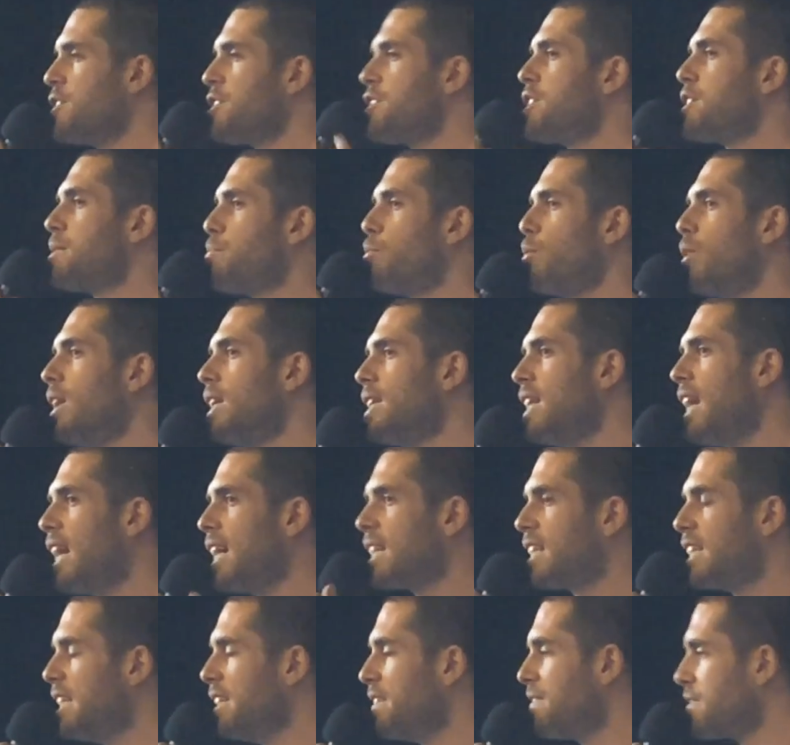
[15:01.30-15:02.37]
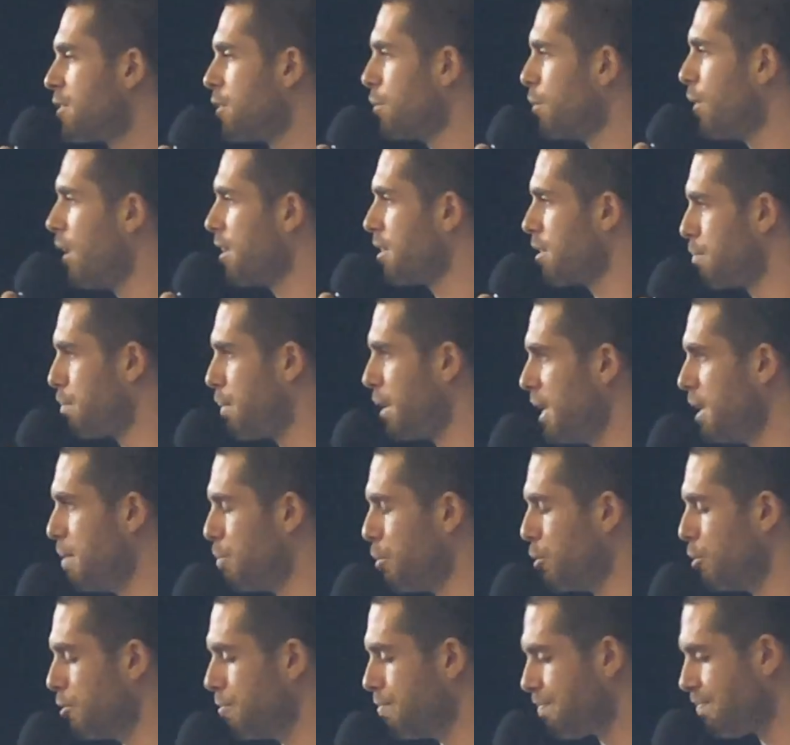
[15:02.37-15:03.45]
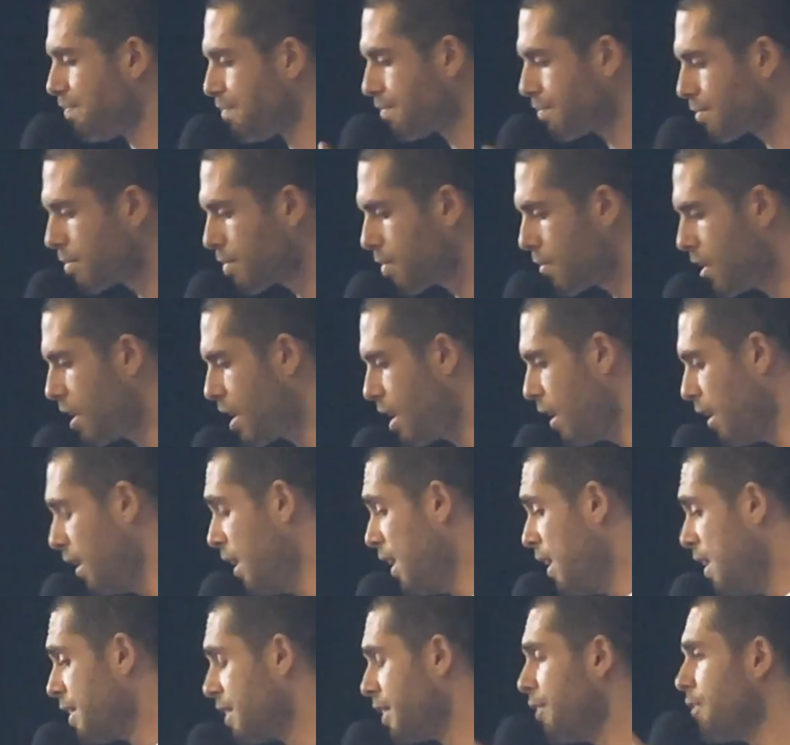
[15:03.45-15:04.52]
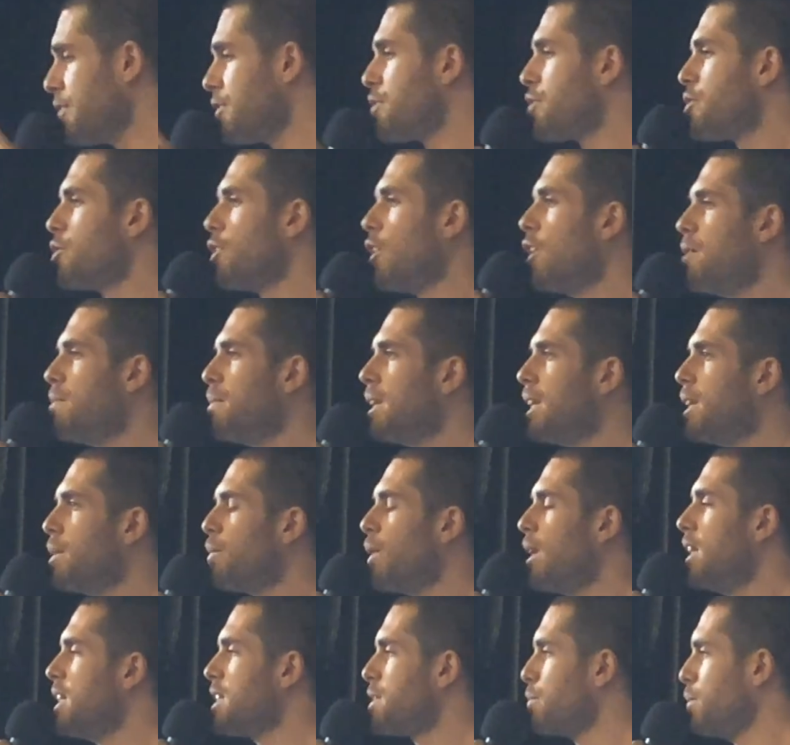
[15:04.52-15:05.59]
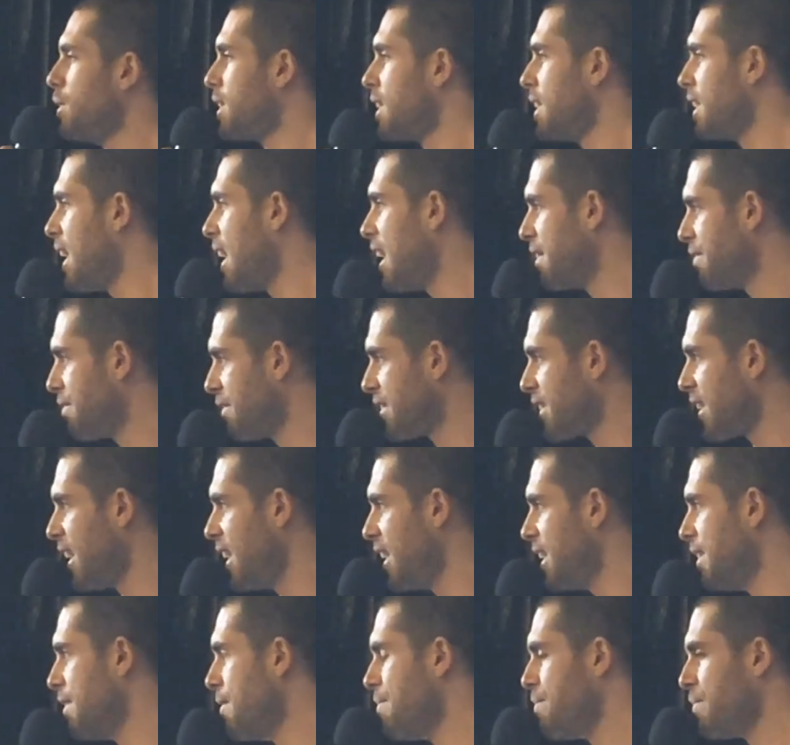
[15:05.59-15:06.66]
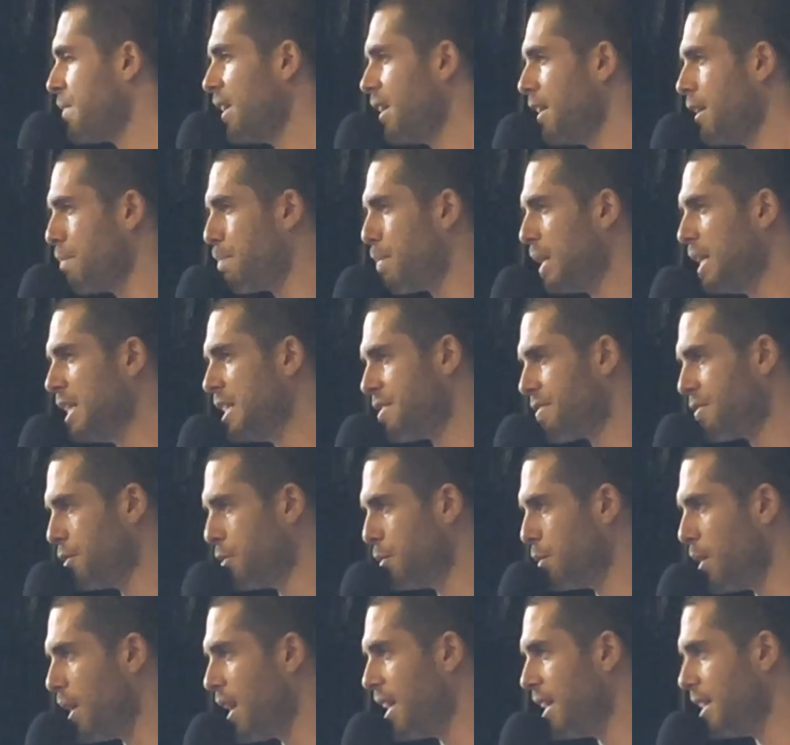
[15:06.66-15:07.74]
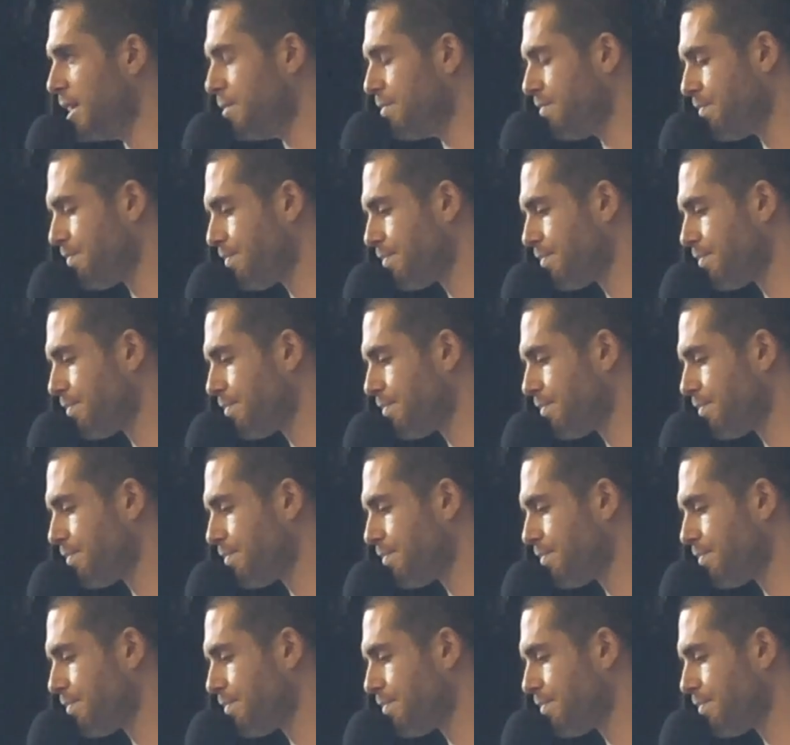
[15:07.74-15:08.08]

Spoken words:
Spread that gift to other people. There are so many ways we can advocate in a peaceful way.